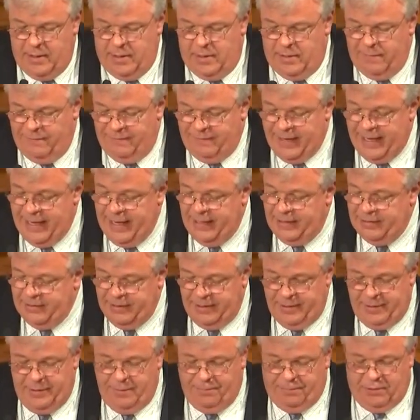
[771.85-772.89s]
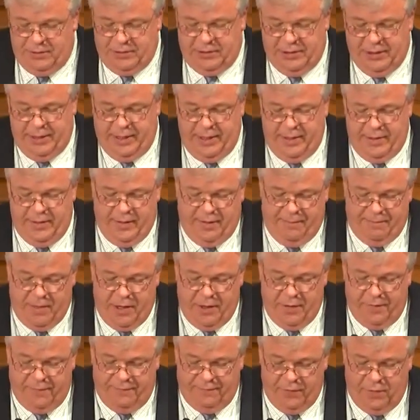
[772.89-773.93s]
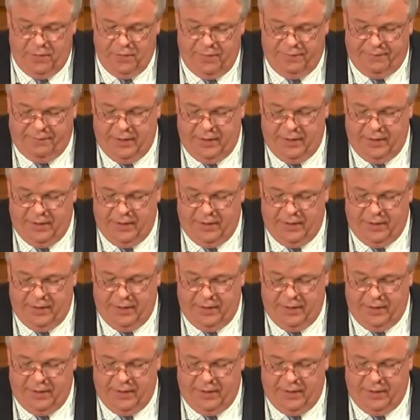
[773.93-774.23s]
to phase in the percent of motor fuel